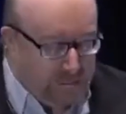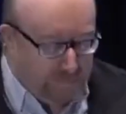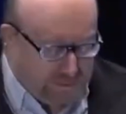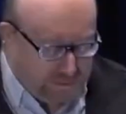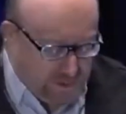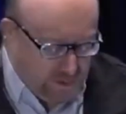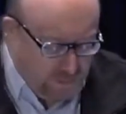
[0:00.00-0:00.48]
And
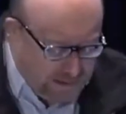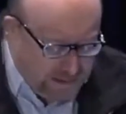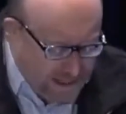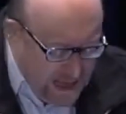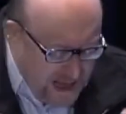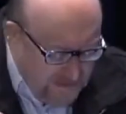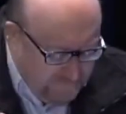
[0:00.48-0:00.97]
so we can
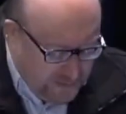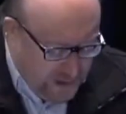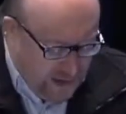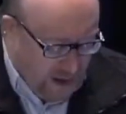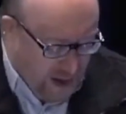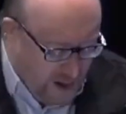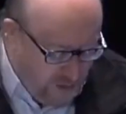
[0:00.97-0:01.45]
have that
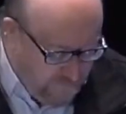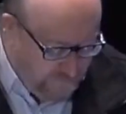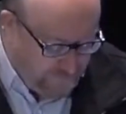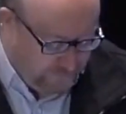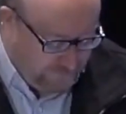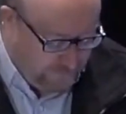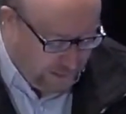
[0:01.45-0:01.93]

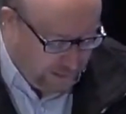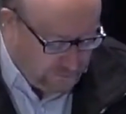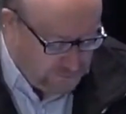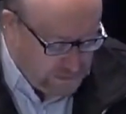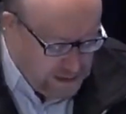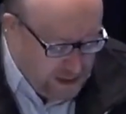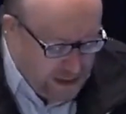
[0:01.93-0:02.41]
overflow
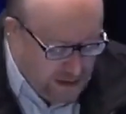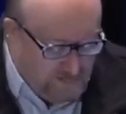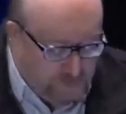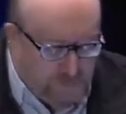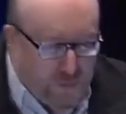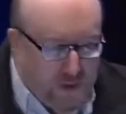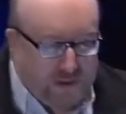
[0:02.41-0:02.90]
of
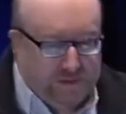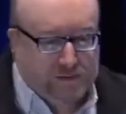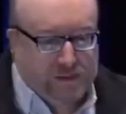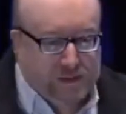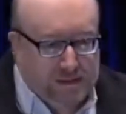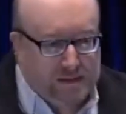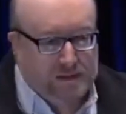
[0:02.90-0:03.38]
praise
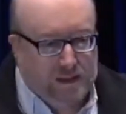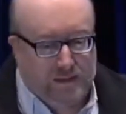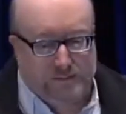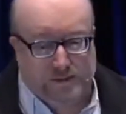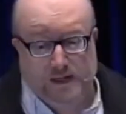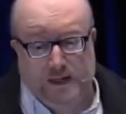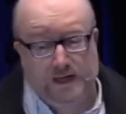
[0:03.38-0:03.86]
in our
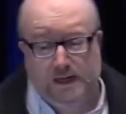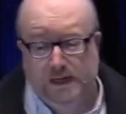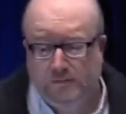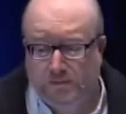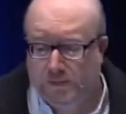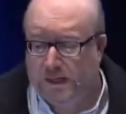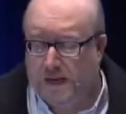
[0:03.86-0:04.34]
lives. And
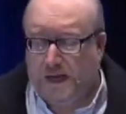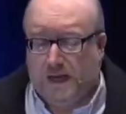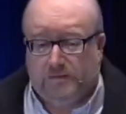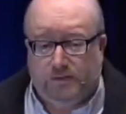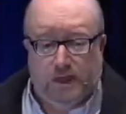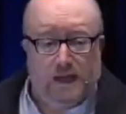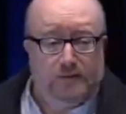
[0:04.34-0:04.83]
even
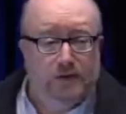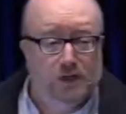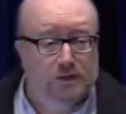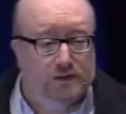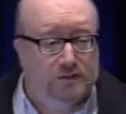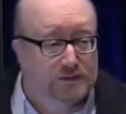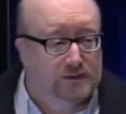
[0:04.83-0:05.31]
if you have a
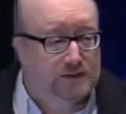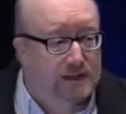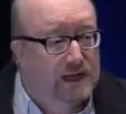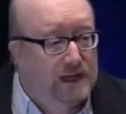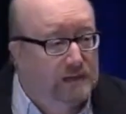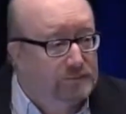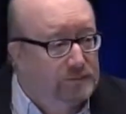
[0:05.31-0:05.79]
look at the
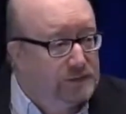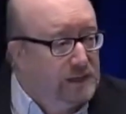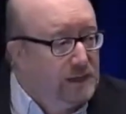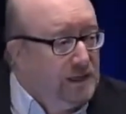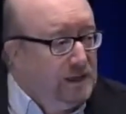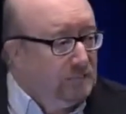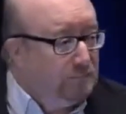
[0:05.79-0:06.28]
Psalms,
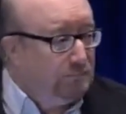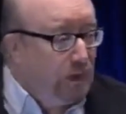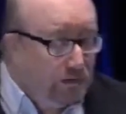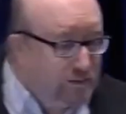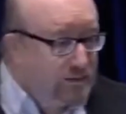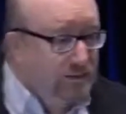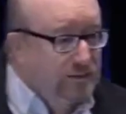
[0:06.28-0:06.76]

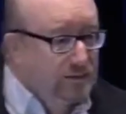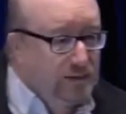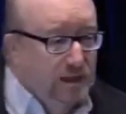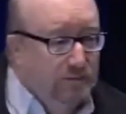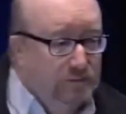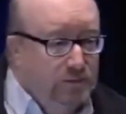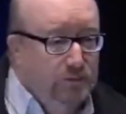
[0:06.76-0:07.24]
most of the
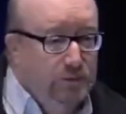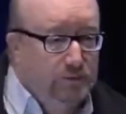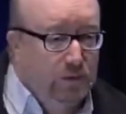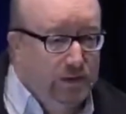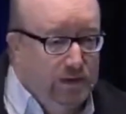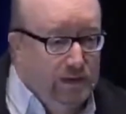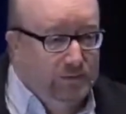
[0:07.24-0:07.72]
Psalms are written
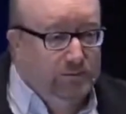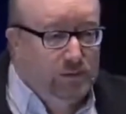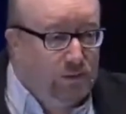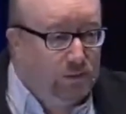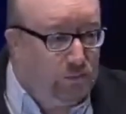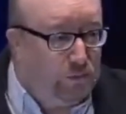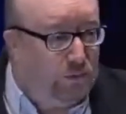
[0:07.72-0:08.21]
by David,
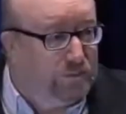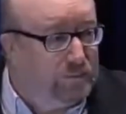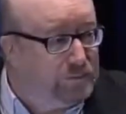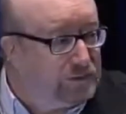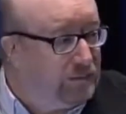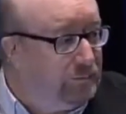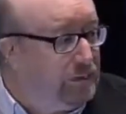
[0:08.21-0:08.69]
not all of them,
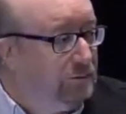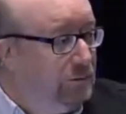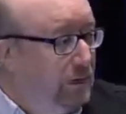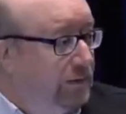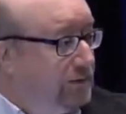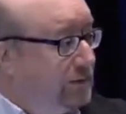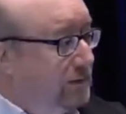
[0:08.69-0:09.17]
some of them
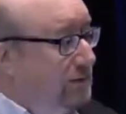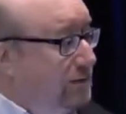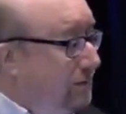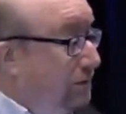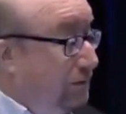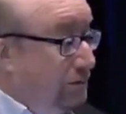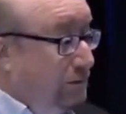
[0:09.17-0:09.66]
by the sons
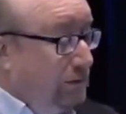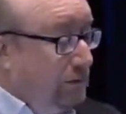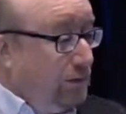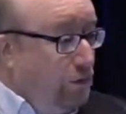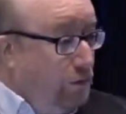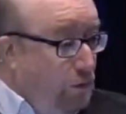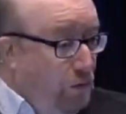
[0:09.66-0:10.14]
of
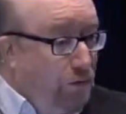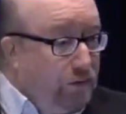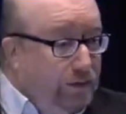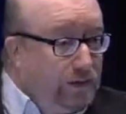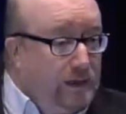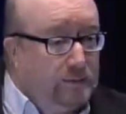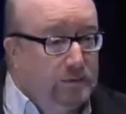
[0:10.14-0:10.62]
Korah and
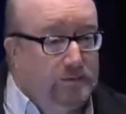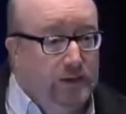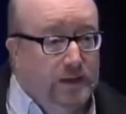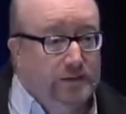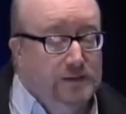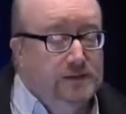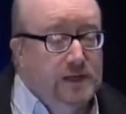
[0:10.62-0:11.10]
a couple of
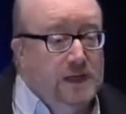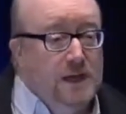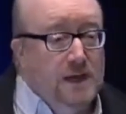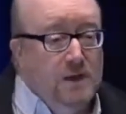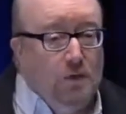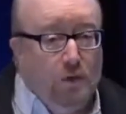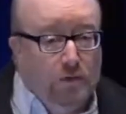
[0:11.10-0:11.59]
others,
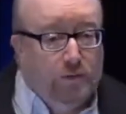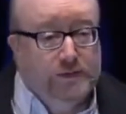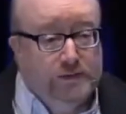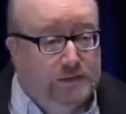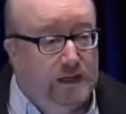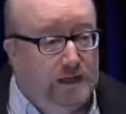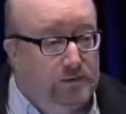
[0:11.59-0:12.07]

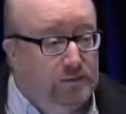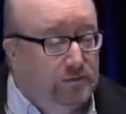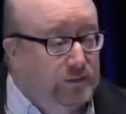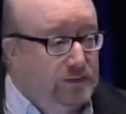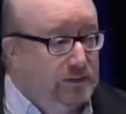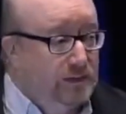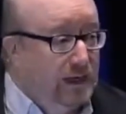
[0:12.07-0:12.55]
authors there of
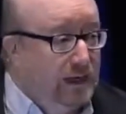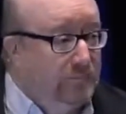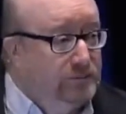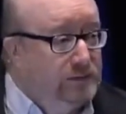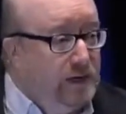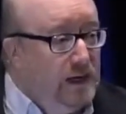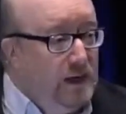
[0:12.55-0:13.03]
the
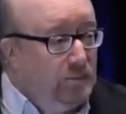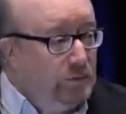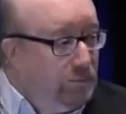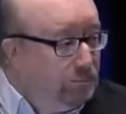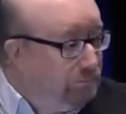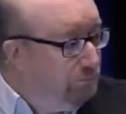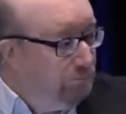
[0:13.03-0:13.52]
Psalms.
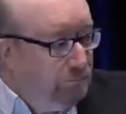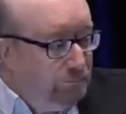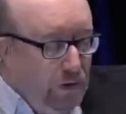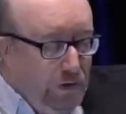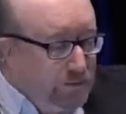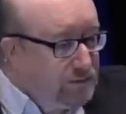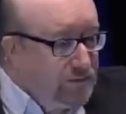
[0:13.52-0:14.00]
But
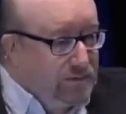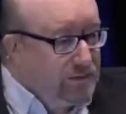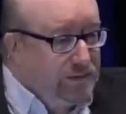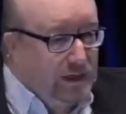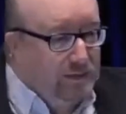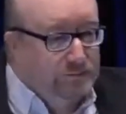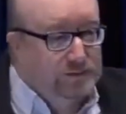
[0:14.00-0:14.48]
most of the
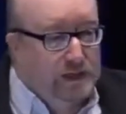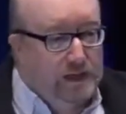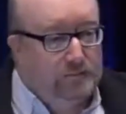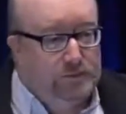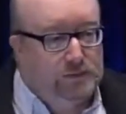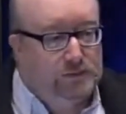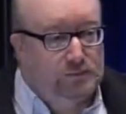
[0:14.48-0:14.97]
Psalms
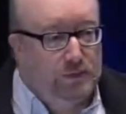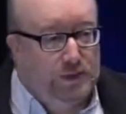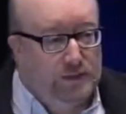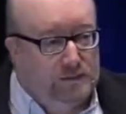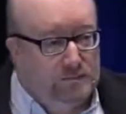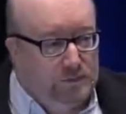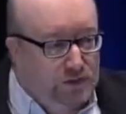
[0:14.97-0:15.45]
David has
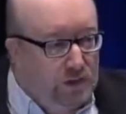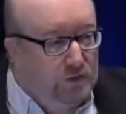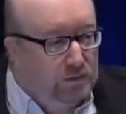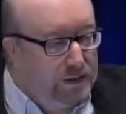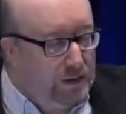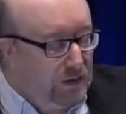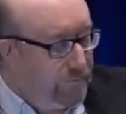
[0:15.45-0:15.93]
written, the
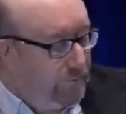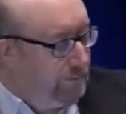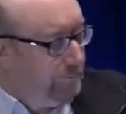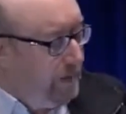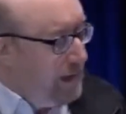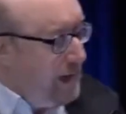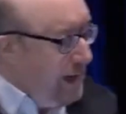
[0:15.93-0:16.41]
majority of
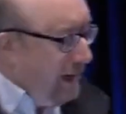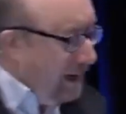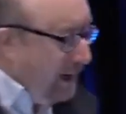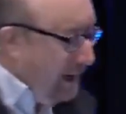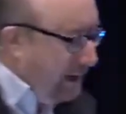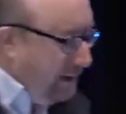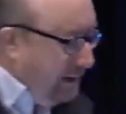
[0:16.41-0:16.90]
them,
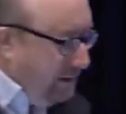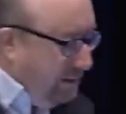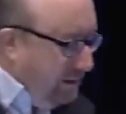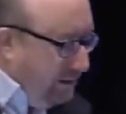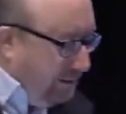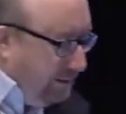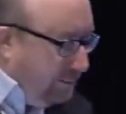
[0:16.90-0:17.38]
and
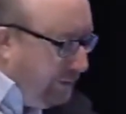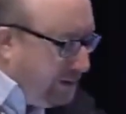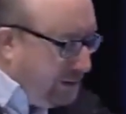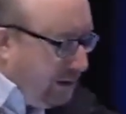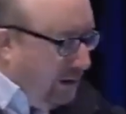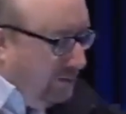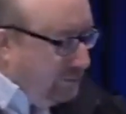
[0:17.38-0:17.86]
there'll be
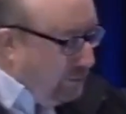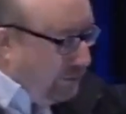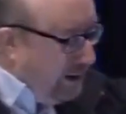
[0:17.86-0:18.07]
times when